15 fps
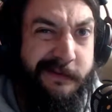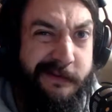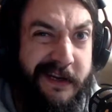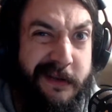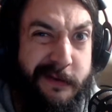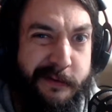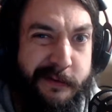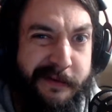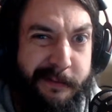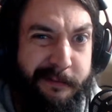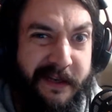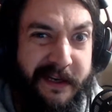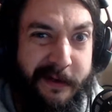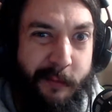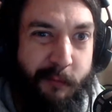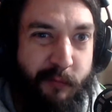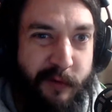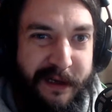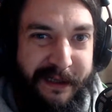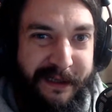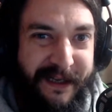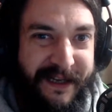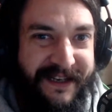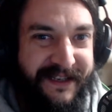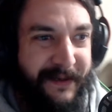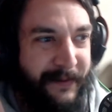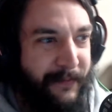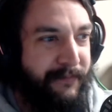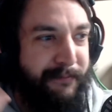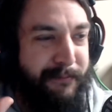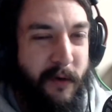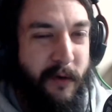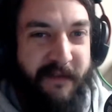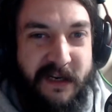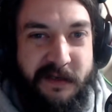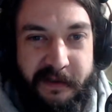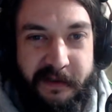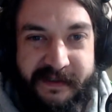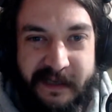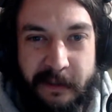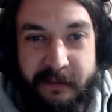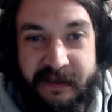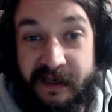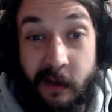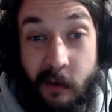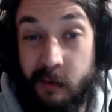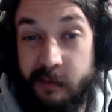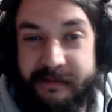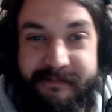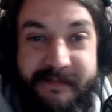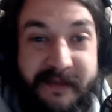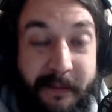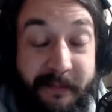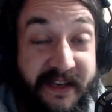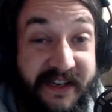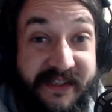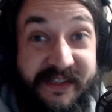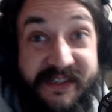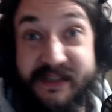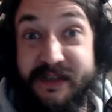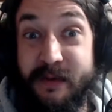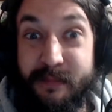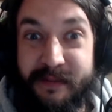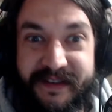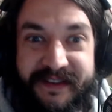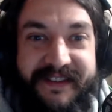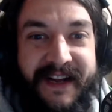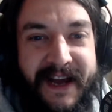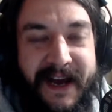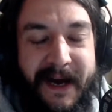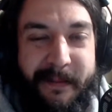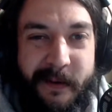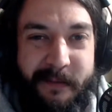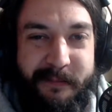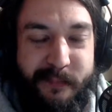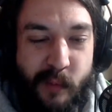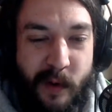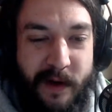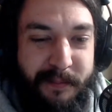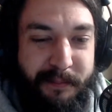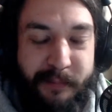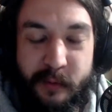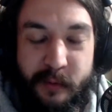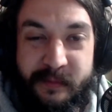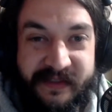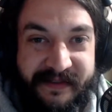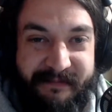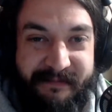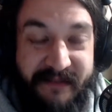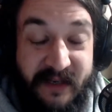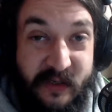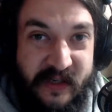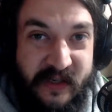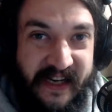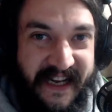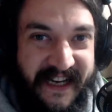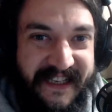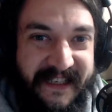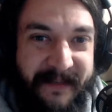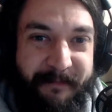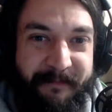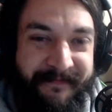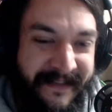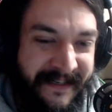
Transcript: So it's either something real motivational sounding or something stupid about wearing boots in July